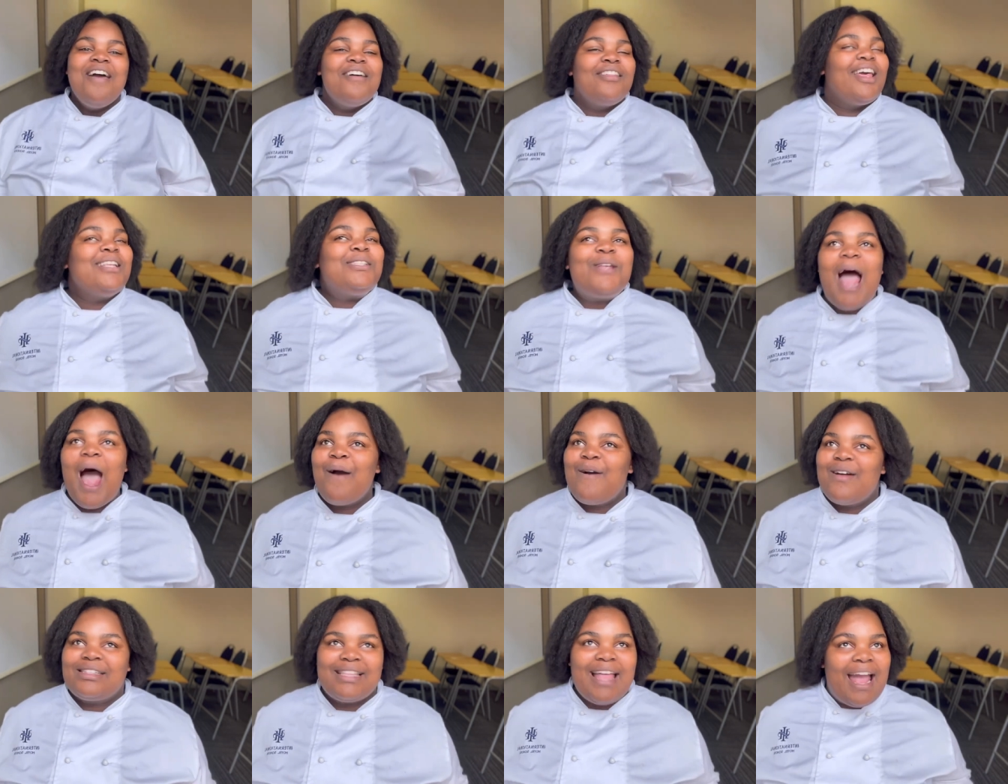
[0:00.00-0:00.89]
That's how
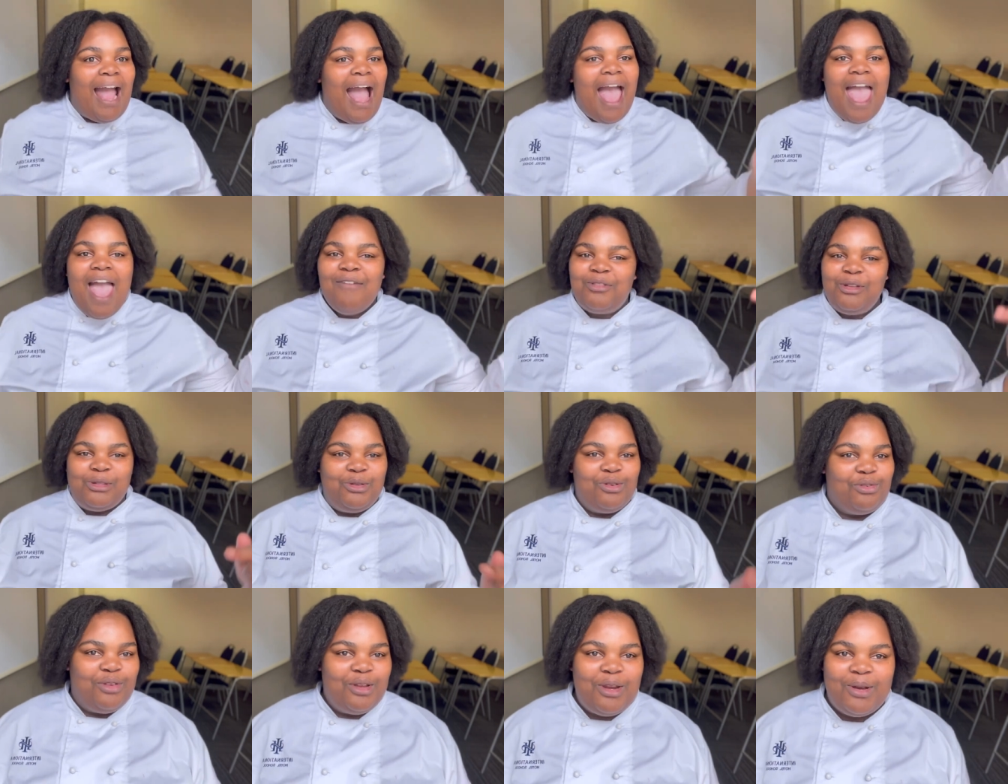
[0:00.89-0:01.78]
I was like, I have to
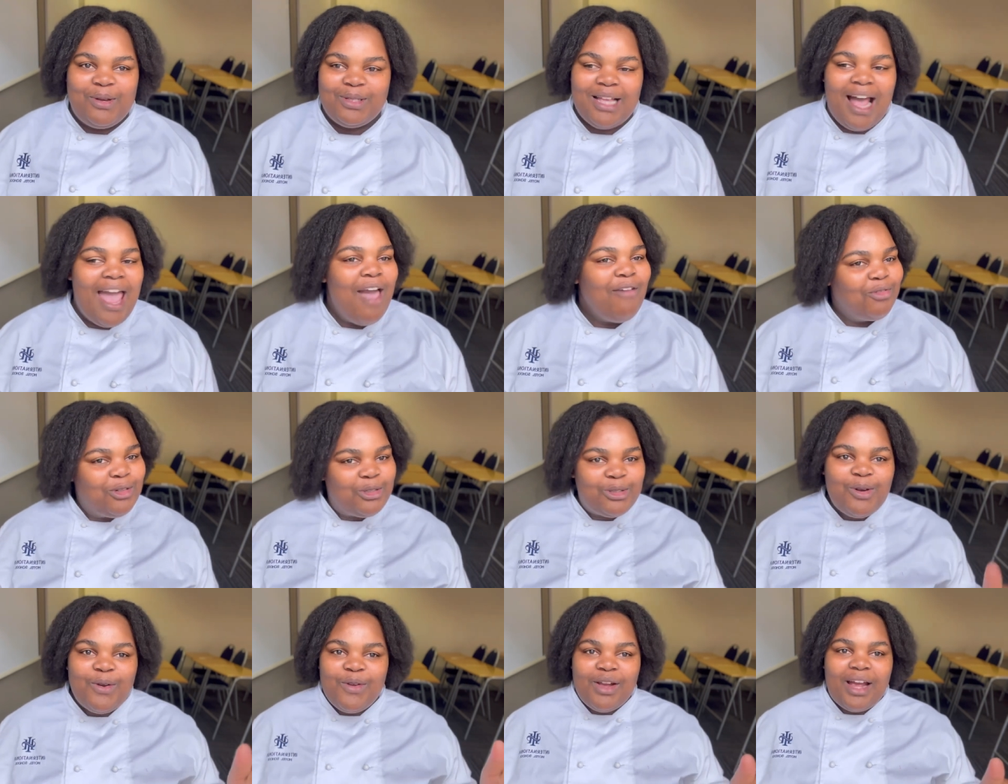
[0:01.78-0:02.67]
do videos. I have to
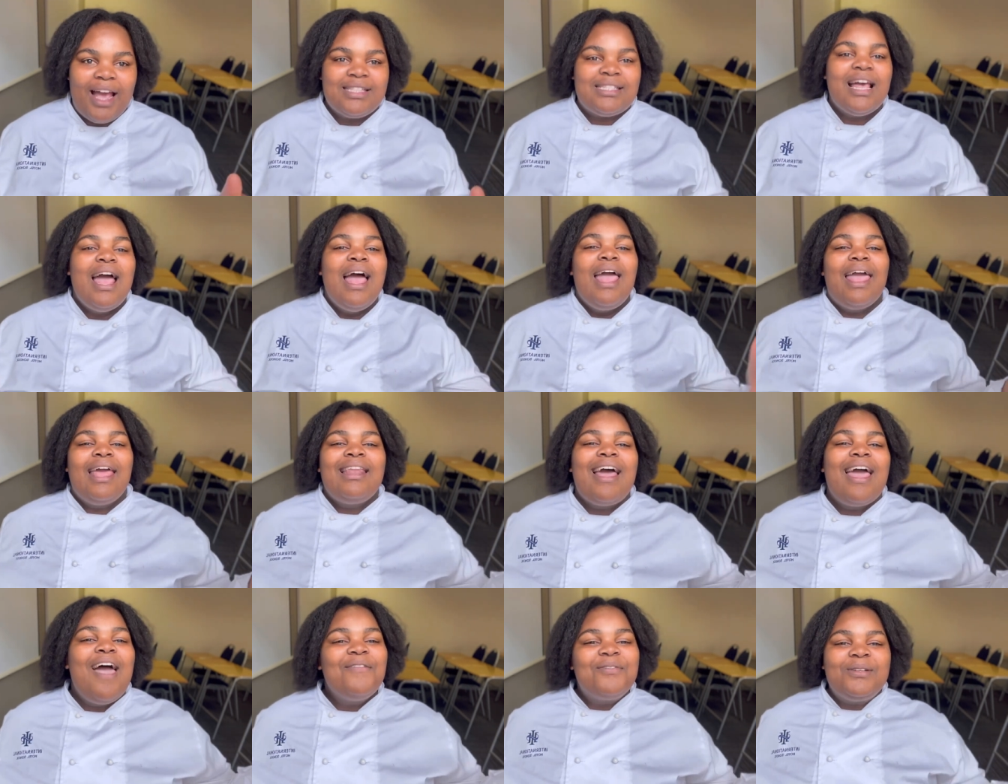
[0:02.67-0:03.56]
show you guys. And
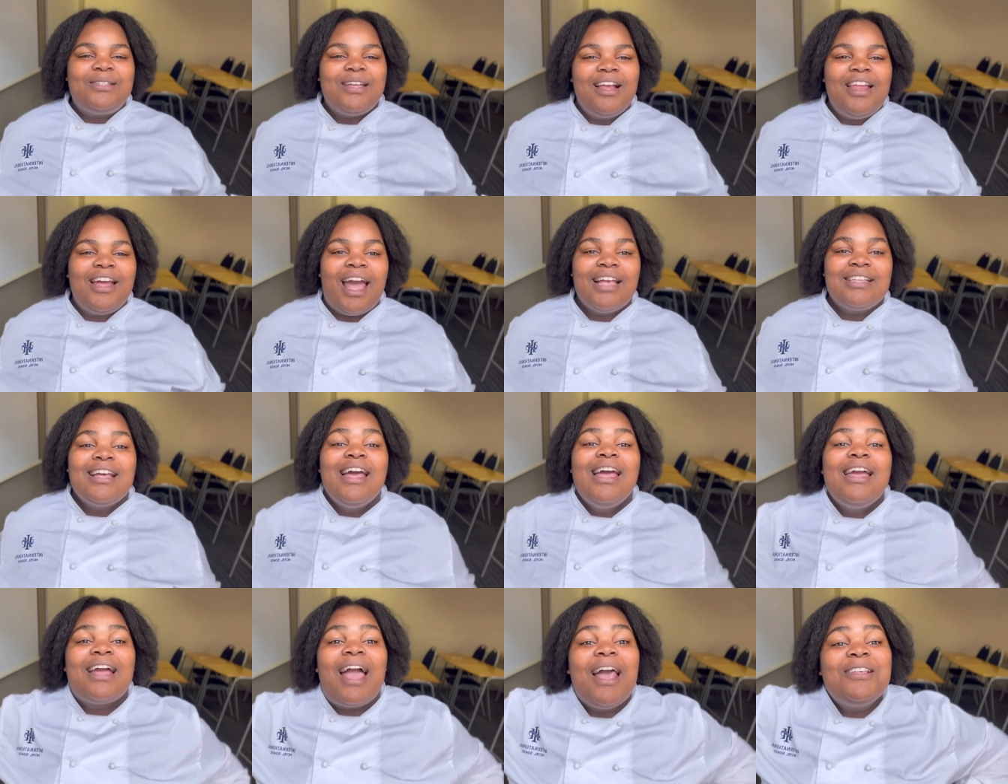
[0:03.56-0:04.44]
I have to tell you guys,
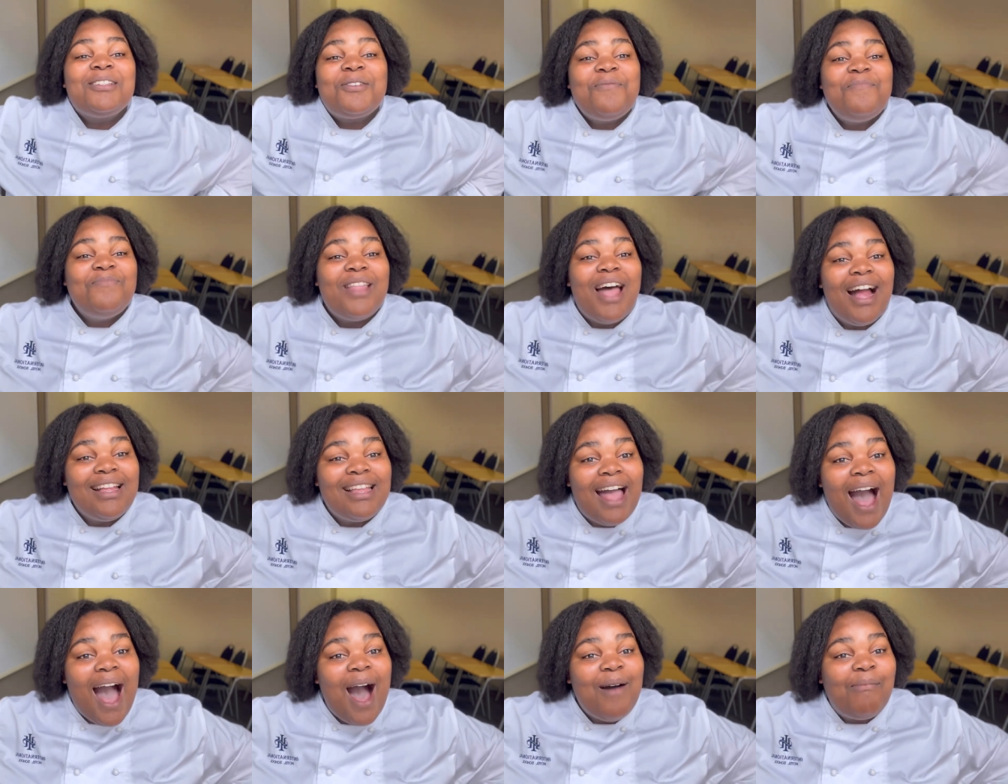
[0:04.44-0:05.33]
guys, kumnandi
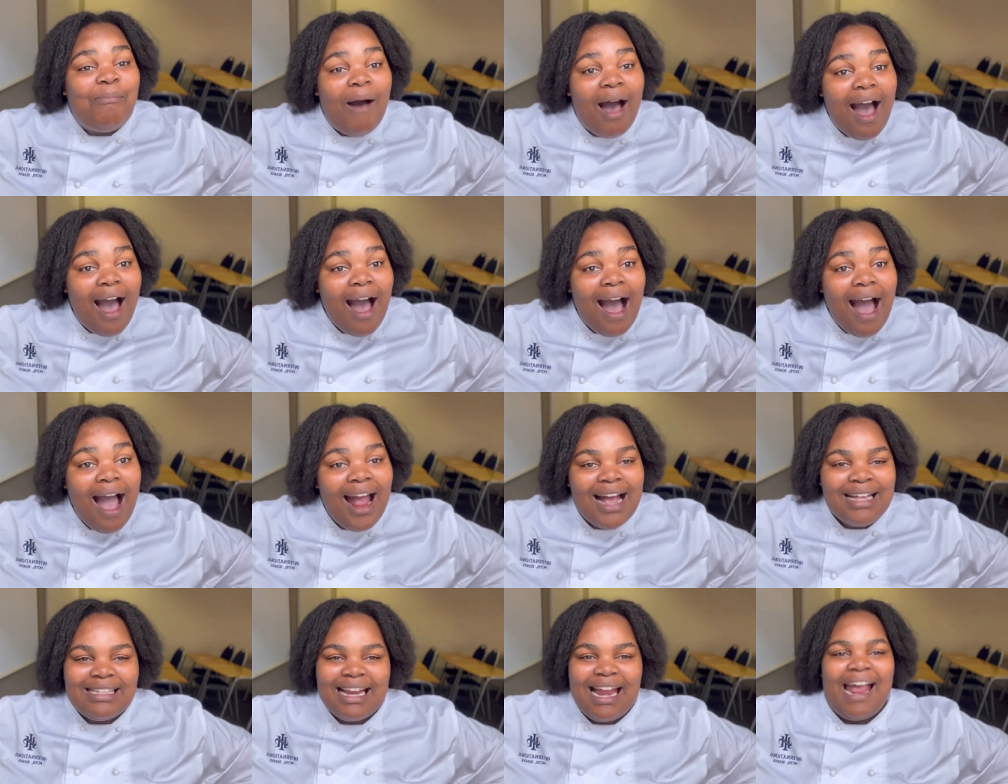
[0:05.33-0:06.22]
apa. And
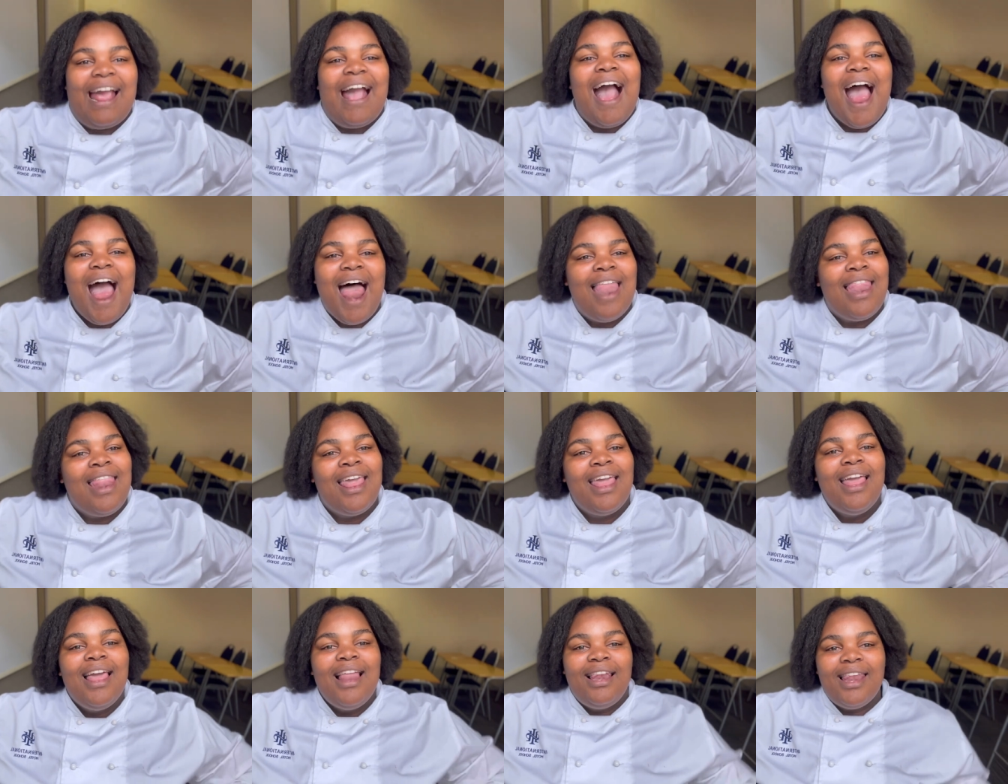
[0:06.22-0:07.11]
I saying, kale.
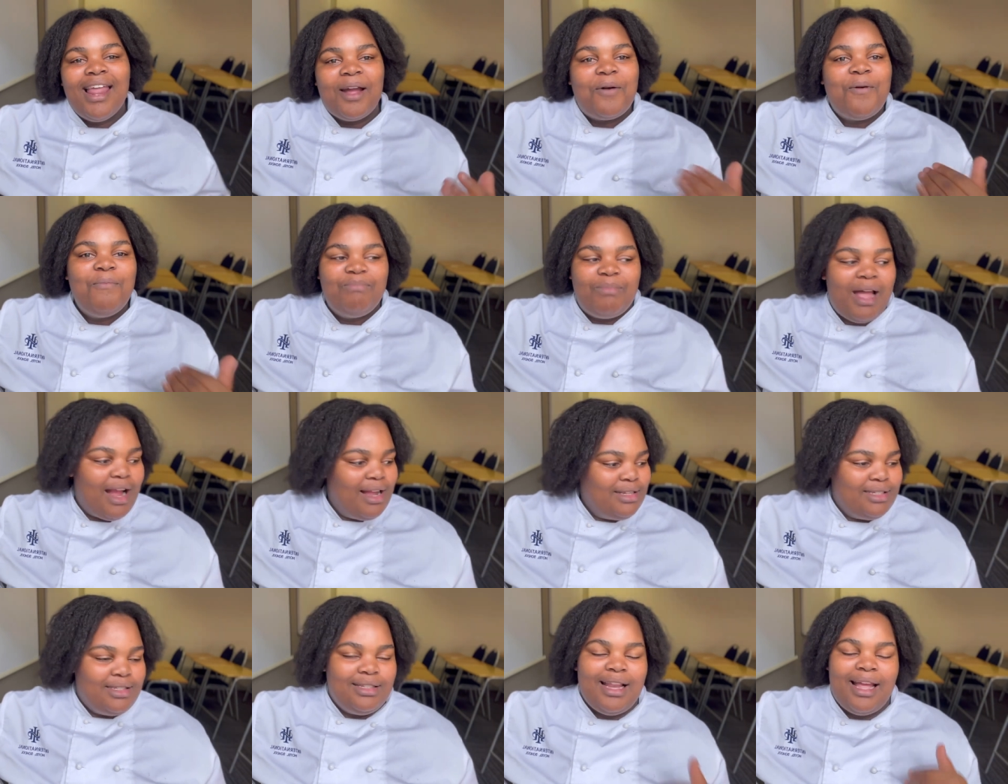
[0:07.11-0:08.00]
Like,
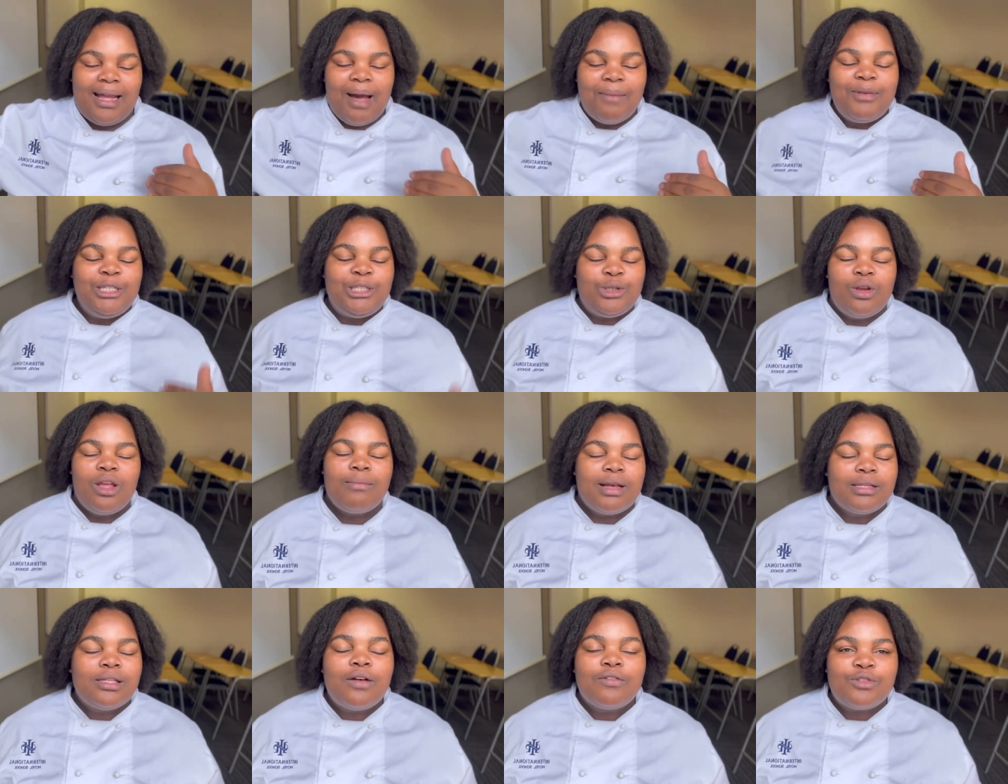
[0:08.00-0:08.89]
kumnandi. Like, I'm enjoying
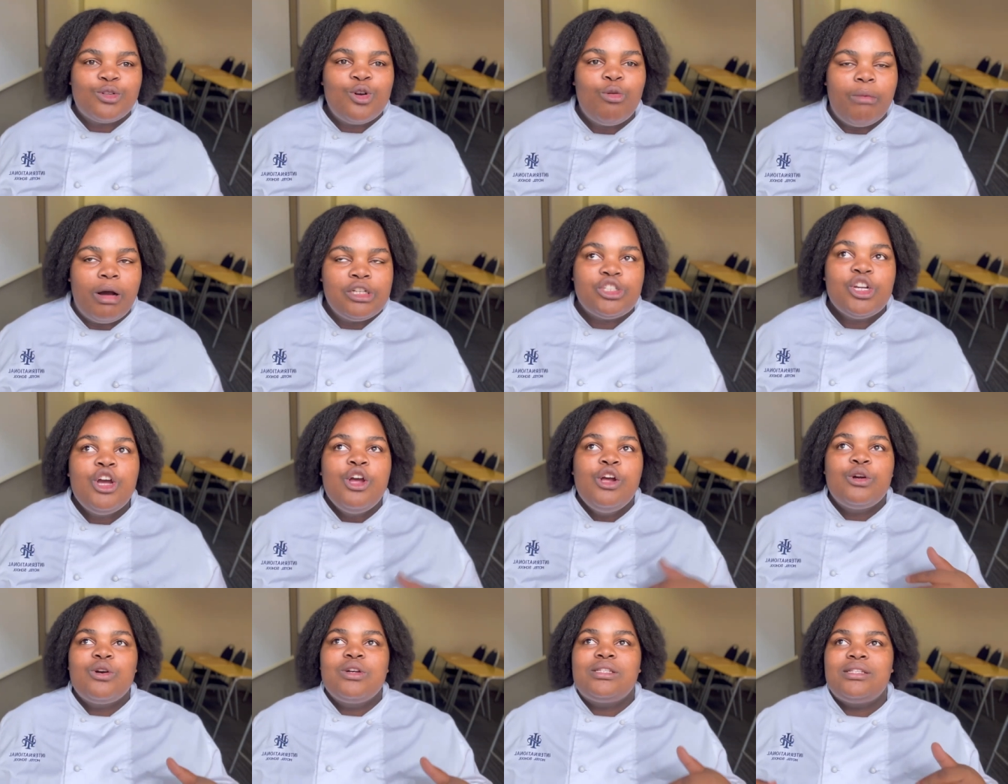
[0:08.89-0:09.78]
myself so much.
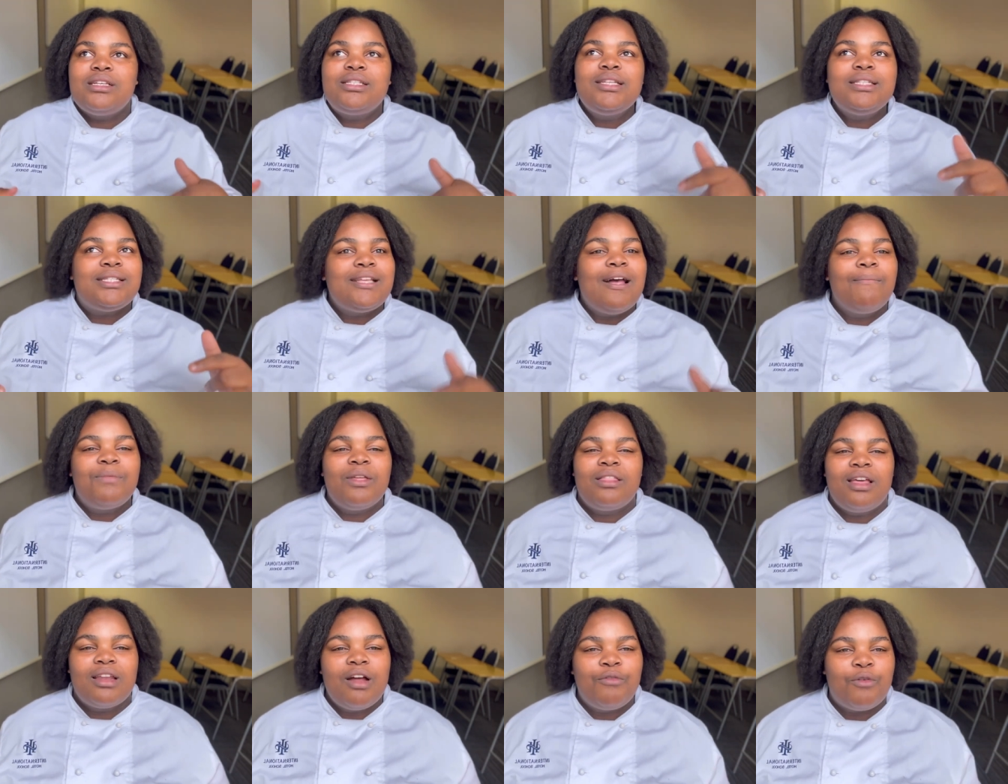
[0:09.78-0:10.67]
Because this is something
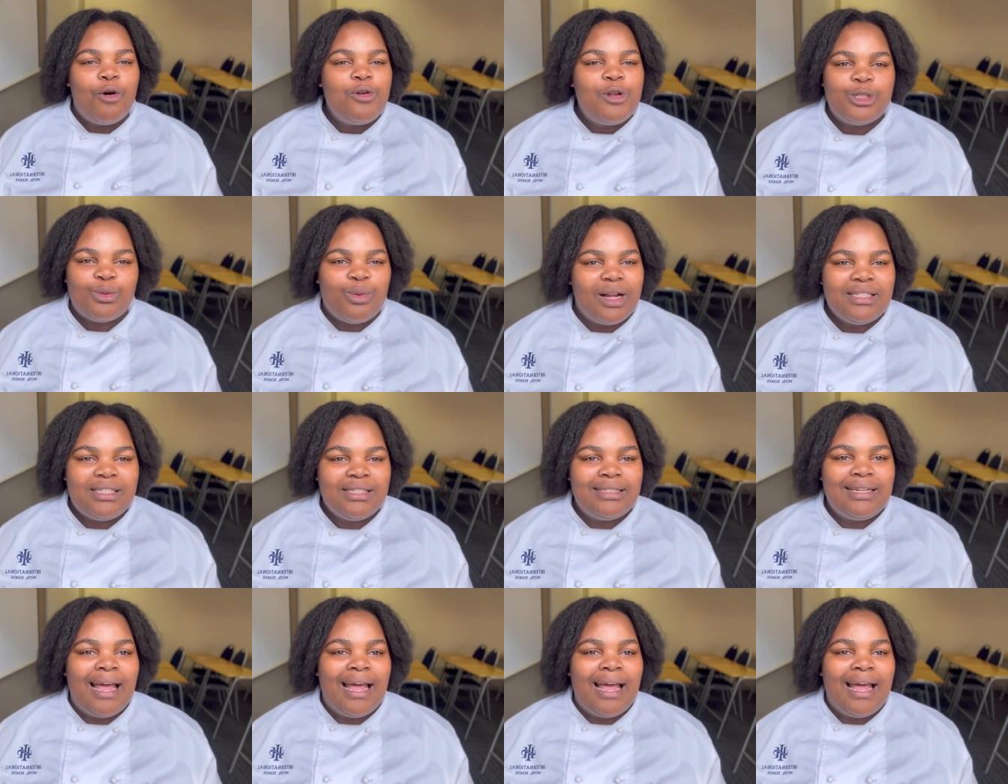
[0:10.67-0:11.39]
that I've always wanted.